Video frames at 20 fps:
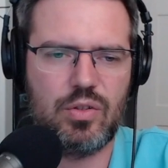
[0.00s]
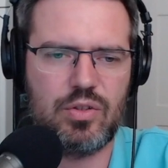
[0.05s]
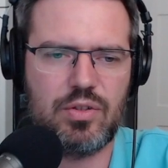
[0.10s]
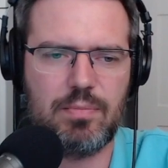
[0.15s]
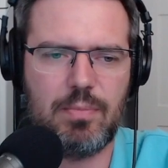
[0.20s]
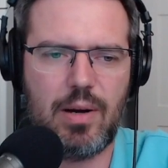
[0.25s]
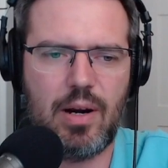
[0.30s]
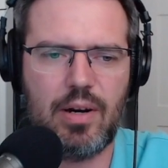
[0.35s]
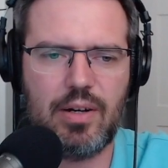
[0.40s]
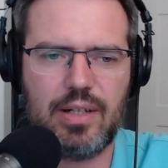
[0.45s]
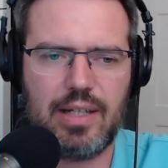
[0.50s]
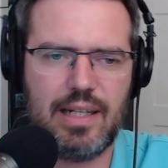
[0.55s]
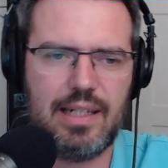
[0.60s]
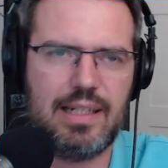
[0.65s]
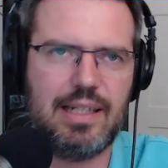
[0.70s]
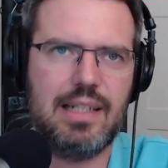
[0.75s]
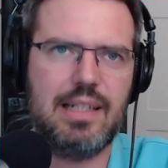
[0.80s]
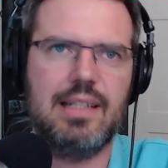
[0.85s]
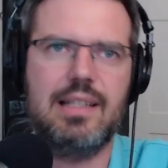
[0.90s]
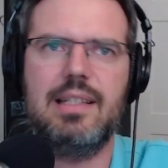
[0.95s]
to Spark
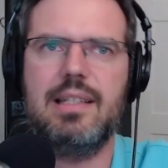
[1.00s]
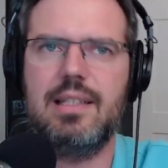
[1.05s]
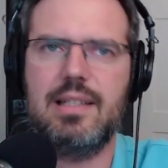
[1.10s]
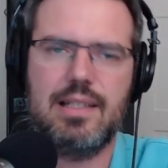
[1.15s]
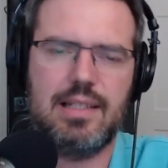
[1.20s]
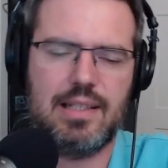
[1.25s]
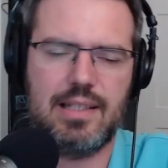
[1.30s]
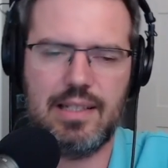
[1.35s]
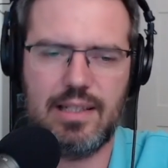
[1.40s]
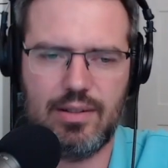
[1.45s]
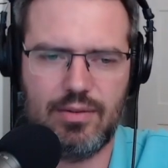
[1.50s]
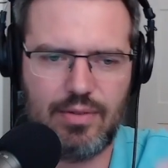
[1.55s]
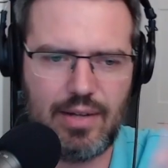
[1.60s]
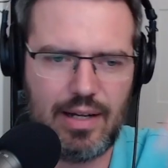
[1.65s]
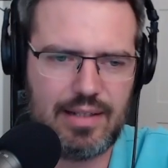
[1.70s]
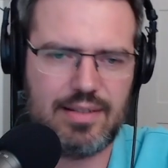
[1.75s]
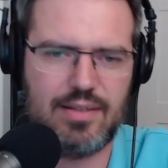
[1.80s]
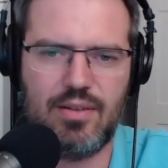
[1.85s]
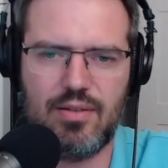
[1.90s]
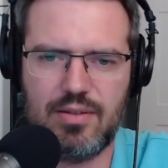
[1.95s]
and this
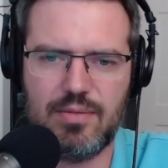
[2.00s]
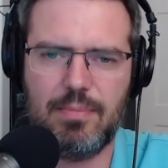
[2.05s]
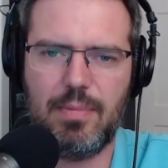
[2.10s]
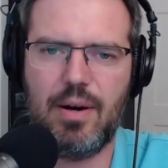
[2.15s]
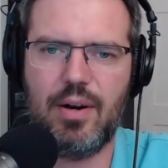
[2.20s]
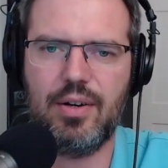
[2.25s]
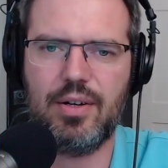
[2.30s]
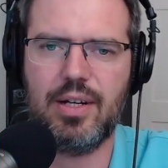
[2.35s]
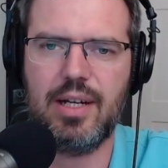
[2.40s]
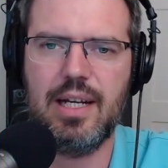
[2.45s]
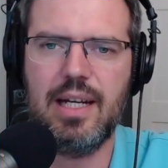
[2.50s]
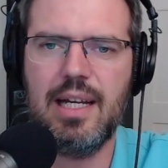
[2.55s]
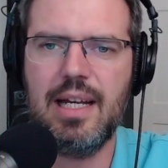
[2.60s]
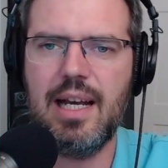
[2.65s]
runs on Spark.